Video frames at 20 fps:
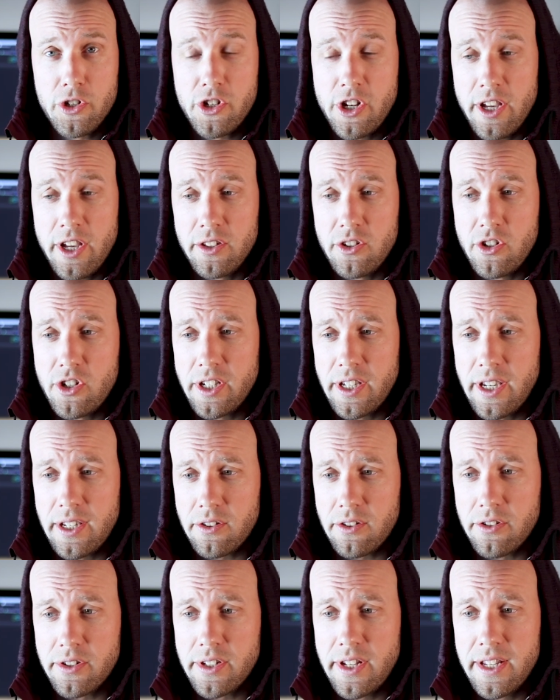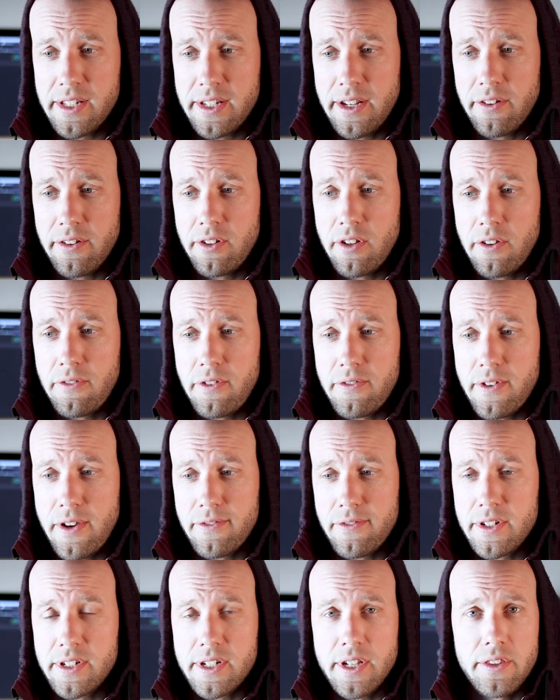challenging exercise. I don't know if you've
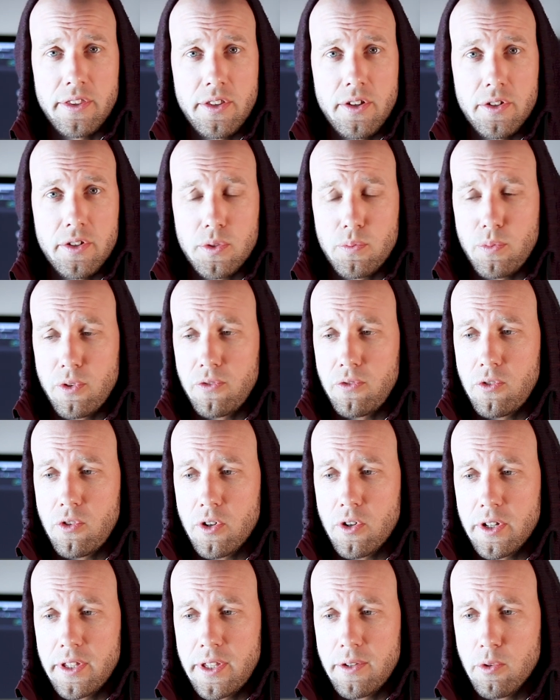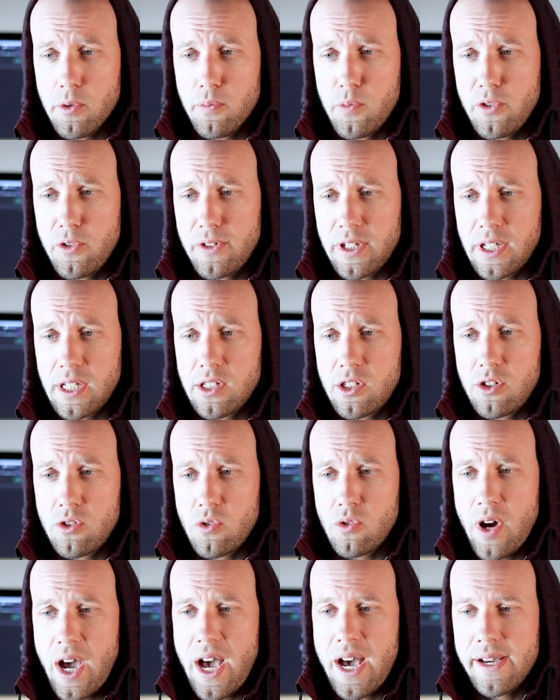ever done those before. And then we're moving
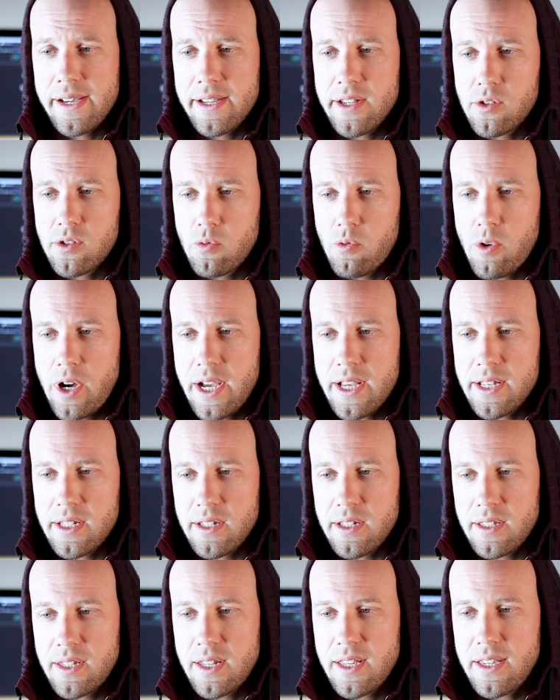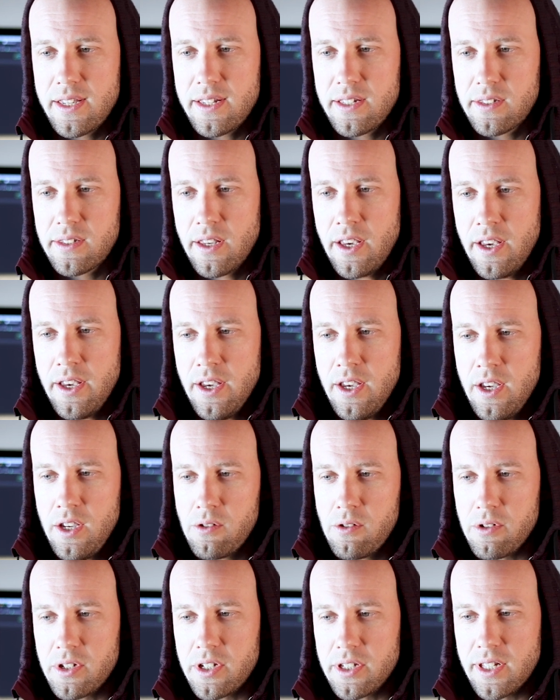into I's, Y's, and T's,
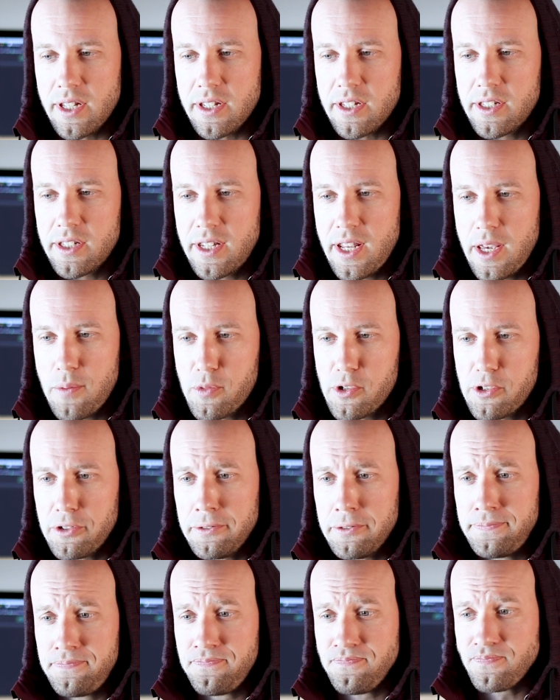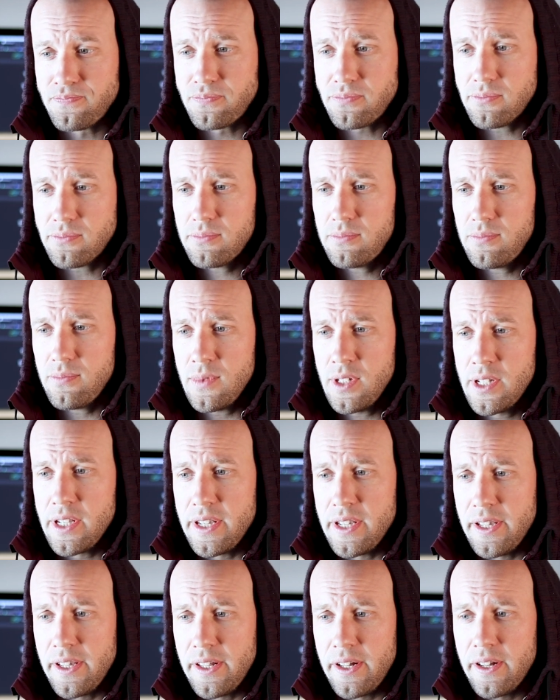which is a staple
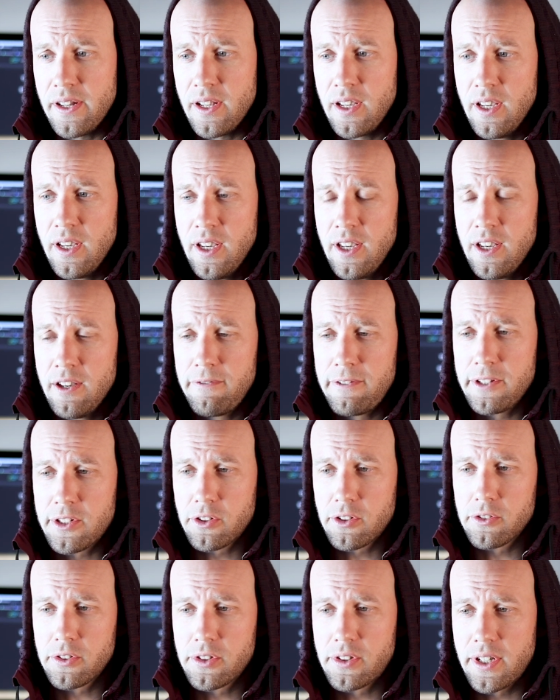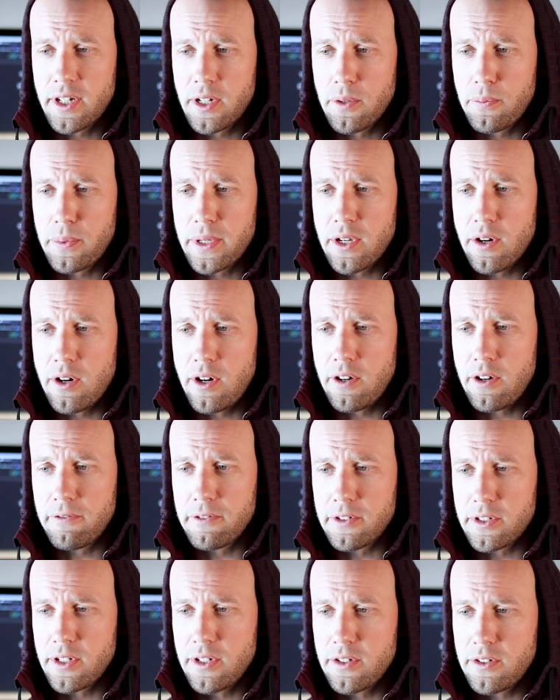in physical therapy
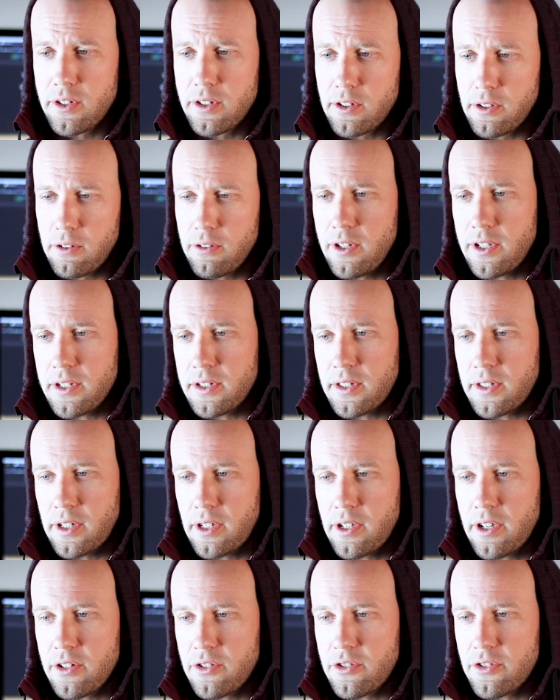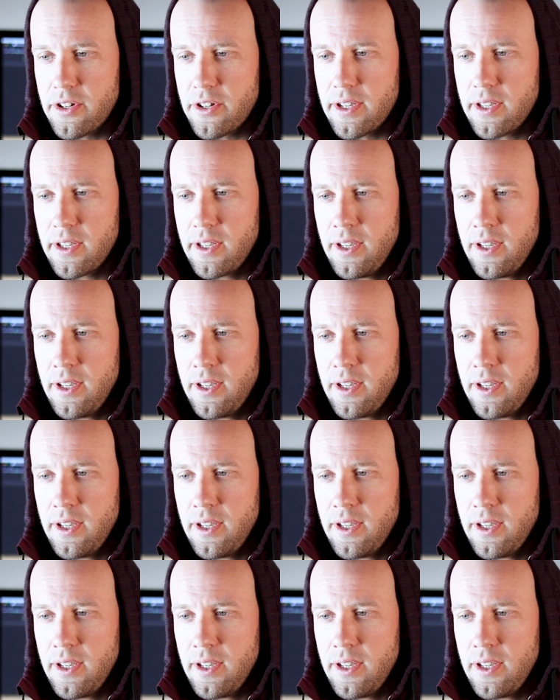offices across the country.